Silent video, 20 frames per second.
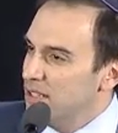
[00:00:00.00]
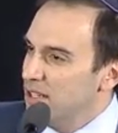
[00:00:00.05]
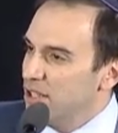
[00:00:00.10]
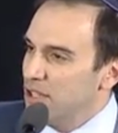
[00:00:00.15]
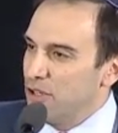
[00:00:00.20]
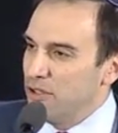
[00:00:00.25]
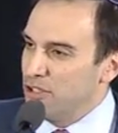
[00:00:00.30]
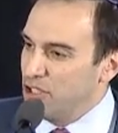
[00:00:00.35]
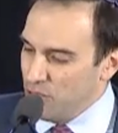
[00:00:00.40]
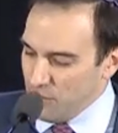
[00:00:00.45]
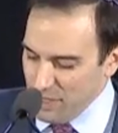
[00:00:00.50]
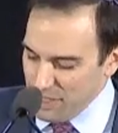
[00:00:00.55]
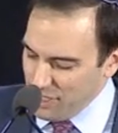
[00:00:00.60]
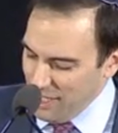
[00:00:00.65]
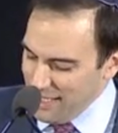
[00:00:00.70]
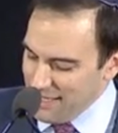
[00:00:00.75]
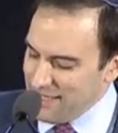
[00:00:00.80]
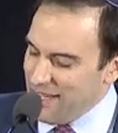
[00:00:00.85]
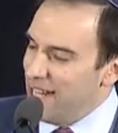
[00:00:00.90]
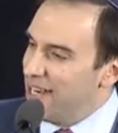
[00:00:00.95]
your Jewish
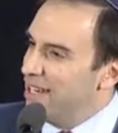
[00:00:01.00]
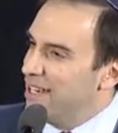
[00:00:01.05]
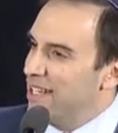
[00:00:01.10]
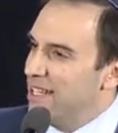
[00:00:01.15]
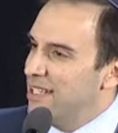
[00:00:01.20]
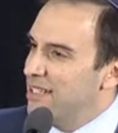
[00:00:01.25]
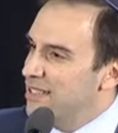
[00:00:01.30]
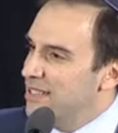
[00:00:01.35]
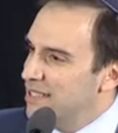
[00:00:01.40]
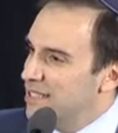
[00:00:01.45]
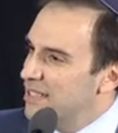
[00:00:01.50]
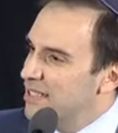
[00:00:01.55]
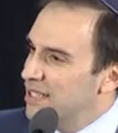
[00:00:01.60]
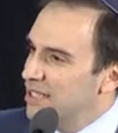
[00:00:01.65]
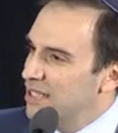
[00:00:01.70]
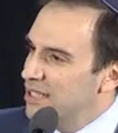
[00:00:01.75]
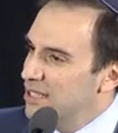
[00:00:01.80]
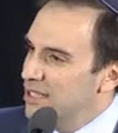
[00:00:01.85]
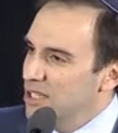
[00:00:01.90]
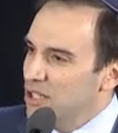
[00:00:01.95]
identities,
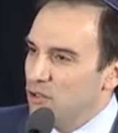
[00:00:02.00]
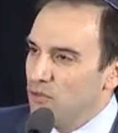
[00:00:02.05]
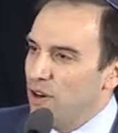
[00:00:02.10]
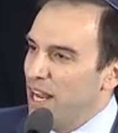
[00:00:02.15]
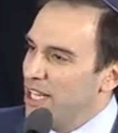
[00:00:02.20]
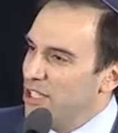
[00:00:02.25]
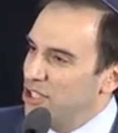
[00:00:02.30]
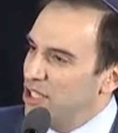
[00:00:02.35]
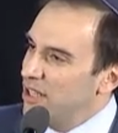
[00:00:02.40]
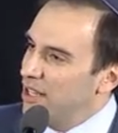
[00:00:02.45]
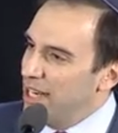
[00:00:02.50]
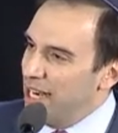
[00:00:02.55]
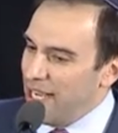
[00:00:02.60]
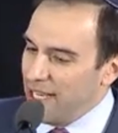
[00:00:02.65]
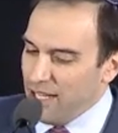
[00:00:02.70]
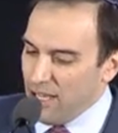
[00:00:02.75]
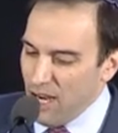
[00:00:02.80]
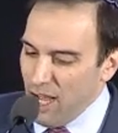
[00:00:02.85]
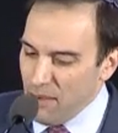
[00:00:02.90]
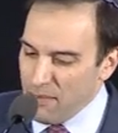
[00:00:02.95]
racial and
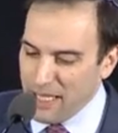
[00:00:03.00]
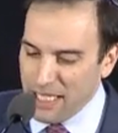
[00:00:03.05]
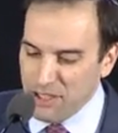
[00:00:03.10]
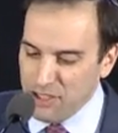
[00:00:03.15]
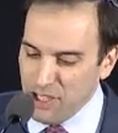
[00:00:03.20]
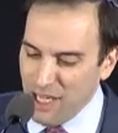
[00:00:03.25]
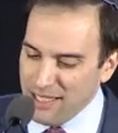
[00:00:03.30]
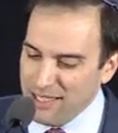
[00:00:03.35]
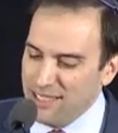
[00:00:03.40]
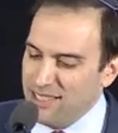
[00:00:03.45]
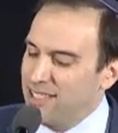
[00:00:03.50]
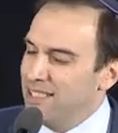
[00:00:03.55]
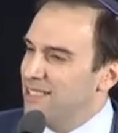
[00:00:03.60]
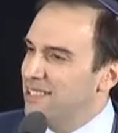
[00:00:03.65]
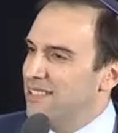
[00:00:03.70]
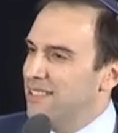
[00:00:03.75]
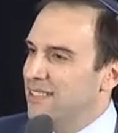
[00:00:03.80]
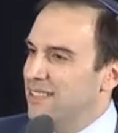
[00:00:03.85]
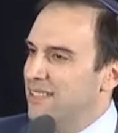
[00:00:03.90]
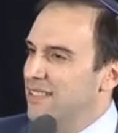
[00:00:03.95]
economic
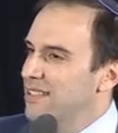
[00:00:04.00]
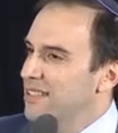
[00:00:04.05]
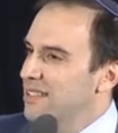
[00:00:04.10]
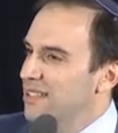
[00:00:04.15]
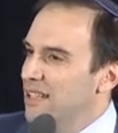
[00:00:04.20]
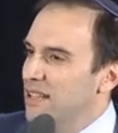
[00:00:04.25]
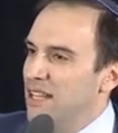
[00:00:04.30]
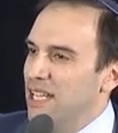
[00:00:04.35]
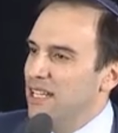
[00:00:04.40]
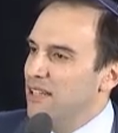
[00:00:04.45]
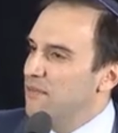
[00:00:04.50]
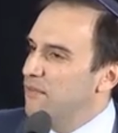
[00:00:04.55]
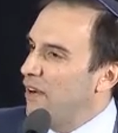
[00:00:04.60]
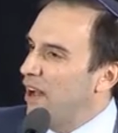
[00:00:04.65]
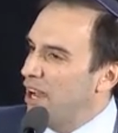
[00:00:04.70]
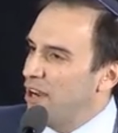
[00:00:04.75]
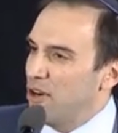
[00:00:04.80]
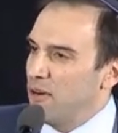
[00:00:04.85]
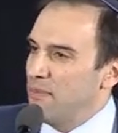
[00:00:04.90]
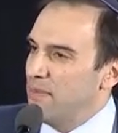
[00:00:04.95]
justice, the
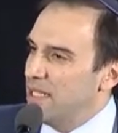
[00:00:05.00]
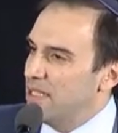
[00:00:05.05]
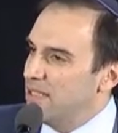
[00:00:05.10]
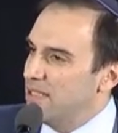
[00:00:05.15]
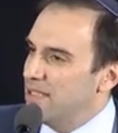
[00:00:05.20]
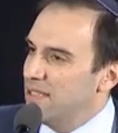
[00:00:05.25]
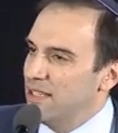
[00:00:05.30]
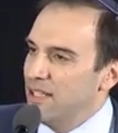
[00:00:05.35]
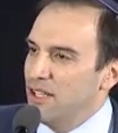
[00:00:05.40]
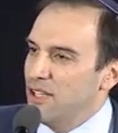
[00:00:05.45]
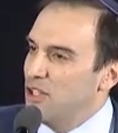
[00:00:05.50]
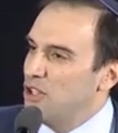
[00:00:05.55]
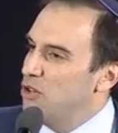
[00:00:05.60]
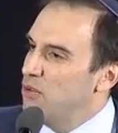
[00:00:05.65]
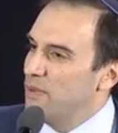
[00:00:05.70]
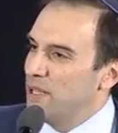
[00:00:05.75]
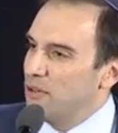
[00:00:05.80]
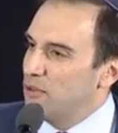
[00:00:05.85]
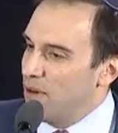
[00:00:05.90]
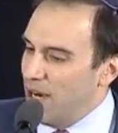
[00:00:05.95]
environment,
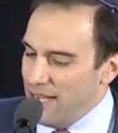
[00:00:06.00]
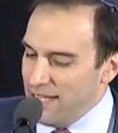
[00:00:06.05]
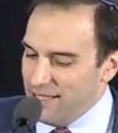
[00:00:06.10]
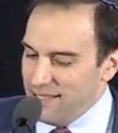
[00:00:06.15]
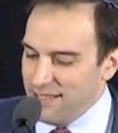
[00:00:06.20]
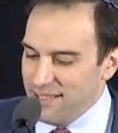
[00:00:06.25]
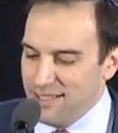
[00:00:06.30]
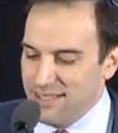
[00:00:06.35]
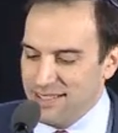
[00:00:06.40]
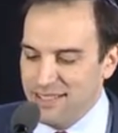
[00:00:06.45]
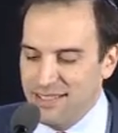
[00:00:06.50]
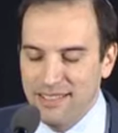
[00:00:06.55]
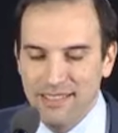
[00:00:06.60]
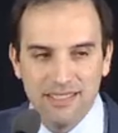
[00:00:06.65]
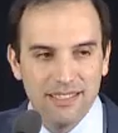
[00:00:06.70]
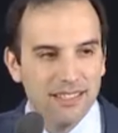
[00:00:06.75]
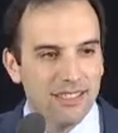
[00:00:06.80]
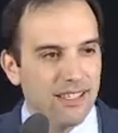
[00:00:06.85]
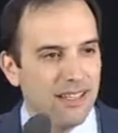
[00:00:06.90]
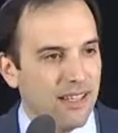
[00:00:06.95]
human rights.
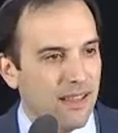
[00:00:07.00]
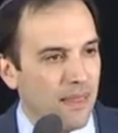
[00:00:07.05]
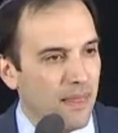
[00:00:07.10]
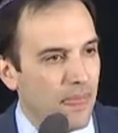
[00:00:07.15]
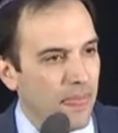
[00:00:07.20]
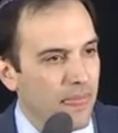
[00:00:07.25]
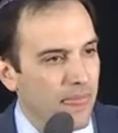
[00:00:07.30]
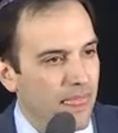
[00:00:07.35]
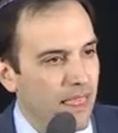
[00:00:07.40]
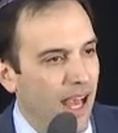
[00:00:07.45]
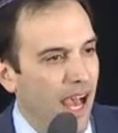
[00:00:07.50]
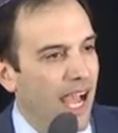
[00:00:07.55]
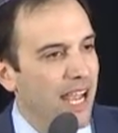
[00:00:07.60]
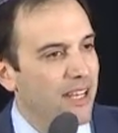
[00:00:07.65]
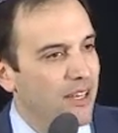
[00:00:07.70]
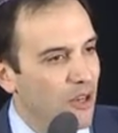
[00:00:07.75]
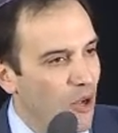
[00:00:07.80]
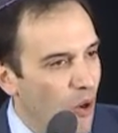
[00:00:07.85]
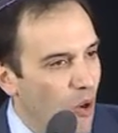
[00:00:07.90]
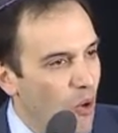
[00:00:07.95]
I
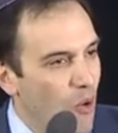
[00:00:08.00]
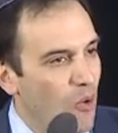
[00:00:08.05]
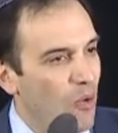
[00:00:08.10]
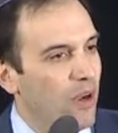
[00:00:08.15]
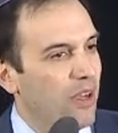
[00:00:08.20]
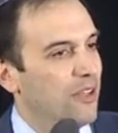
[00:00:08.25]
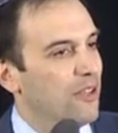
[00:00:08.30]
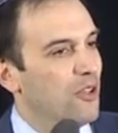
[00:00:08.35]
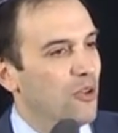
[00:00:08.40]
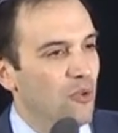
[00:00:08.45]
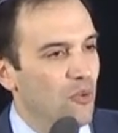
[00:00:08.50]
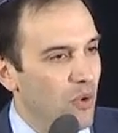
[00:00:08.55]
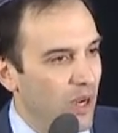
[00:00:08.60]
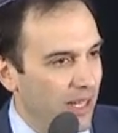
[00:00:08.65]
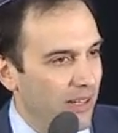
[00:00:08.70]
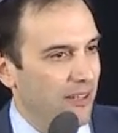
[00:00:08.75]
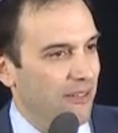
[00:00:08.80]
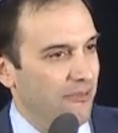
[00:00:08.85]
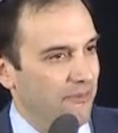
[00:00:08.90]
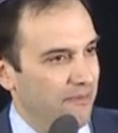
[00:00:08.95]
know you
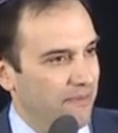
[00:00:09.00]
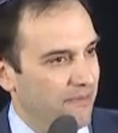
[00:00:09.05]
will.